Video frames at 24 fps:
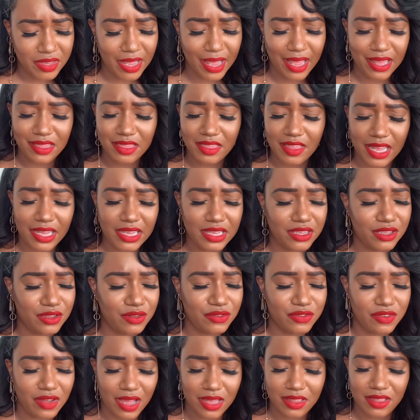I thank
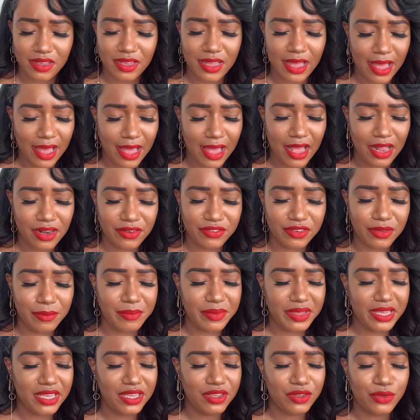you, Father God, for
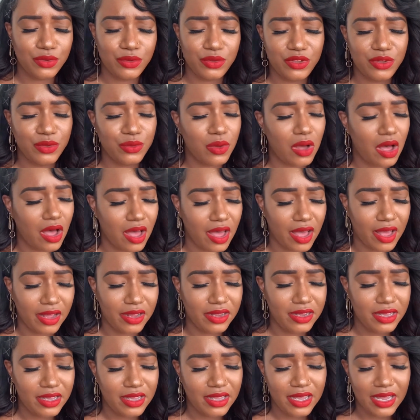being who you are
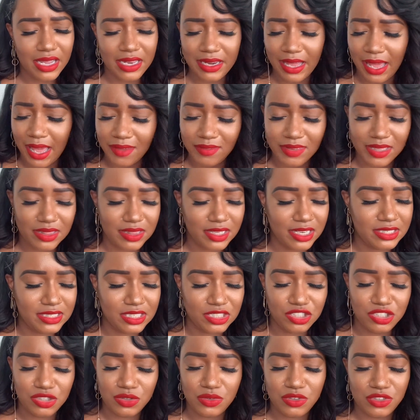and everything
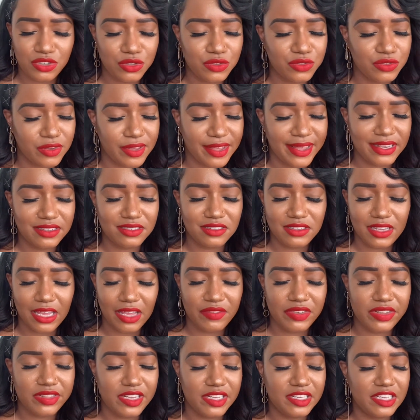that you do for us and
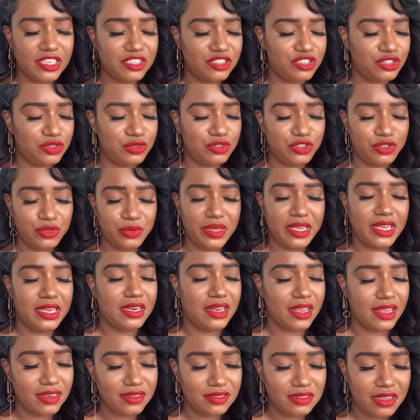everything that you do in
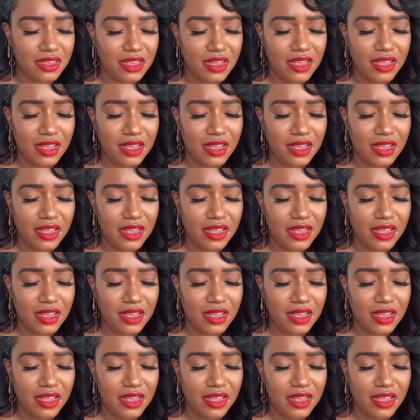us.